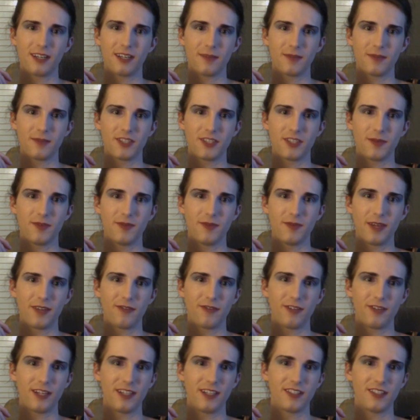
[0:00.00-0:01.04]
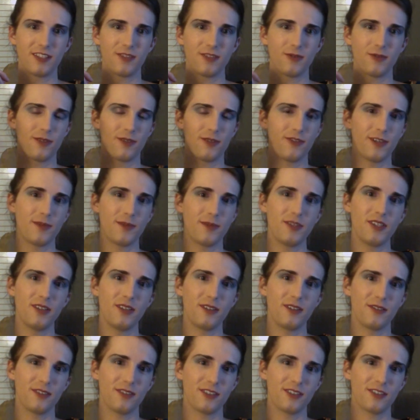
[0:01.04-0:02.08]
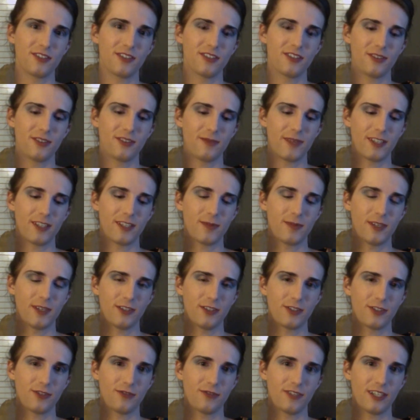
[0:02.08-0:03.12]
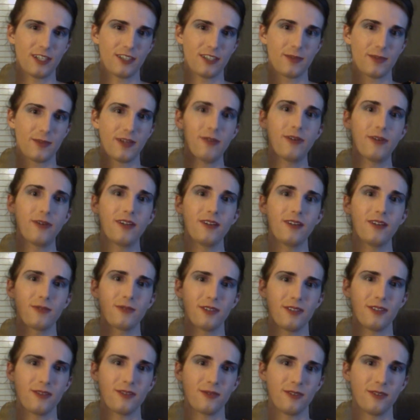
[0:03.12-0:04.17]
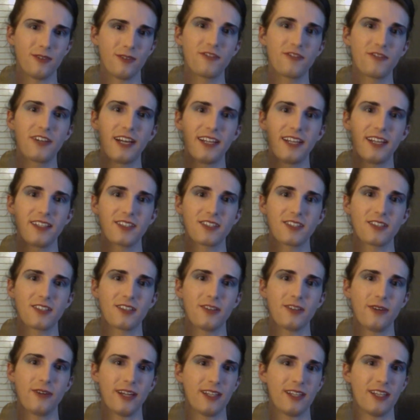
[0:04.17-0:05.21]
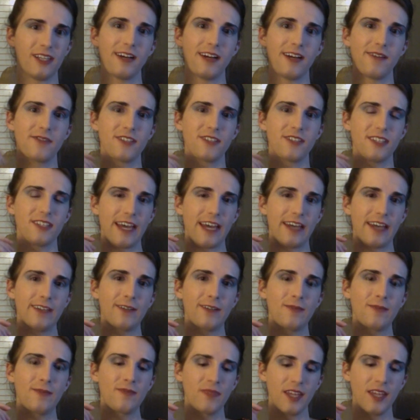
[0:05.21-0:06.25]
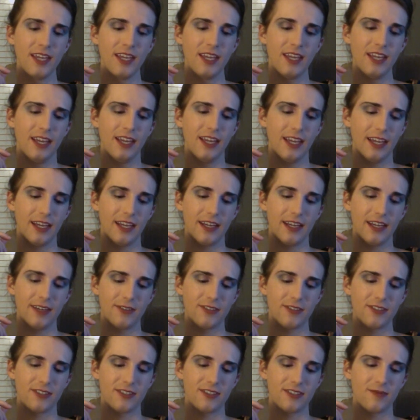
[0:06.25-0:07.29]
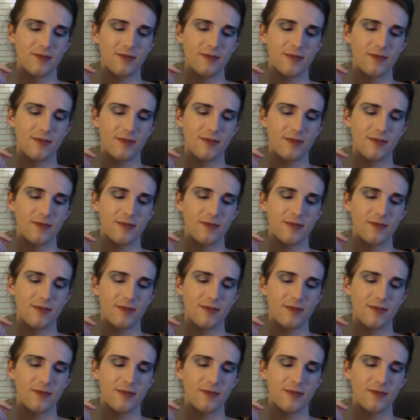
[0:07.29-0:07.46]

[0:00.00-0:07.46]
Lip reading: some of my friends in Twin Flames Universe, so my spiritual friends, my real friends, who I love to death. And it